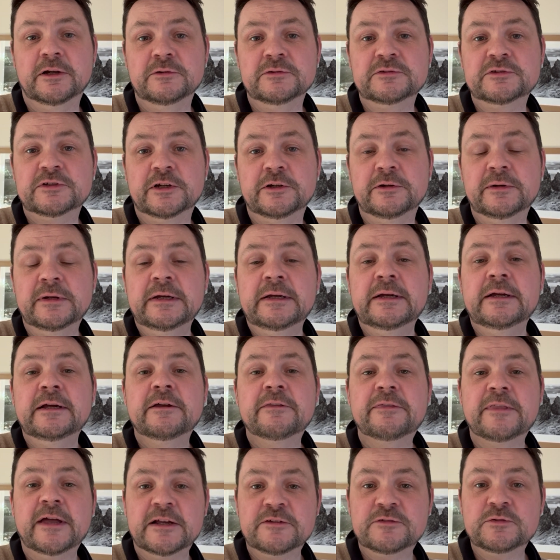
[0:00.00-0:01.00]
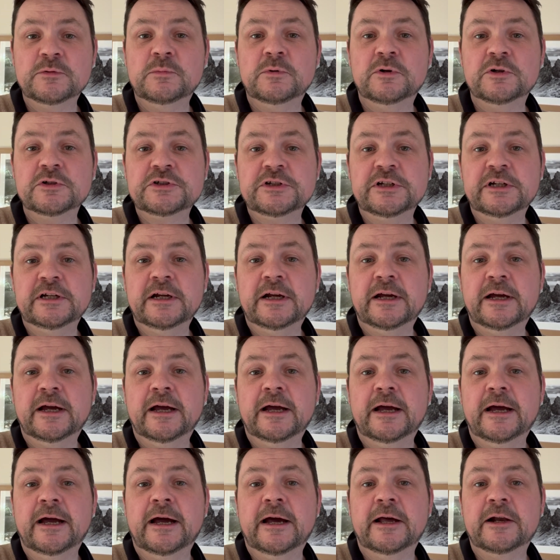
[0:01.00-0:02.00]
So thanks for watching,
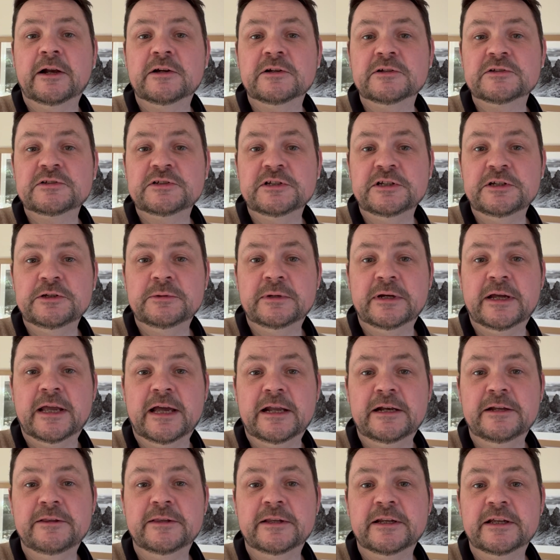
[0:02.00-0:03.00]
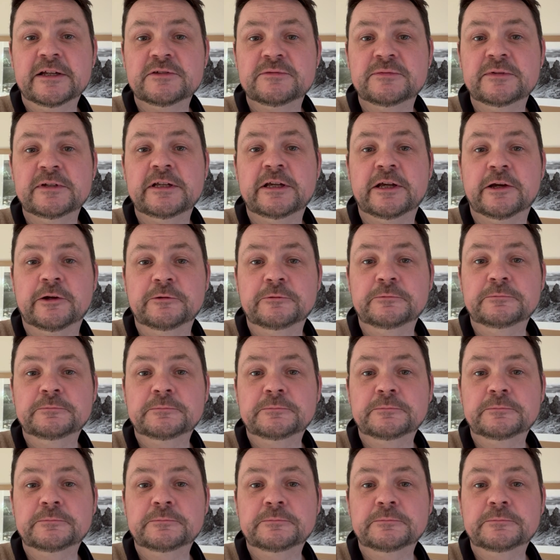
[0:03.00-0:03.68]
and I'll see you again in the next video.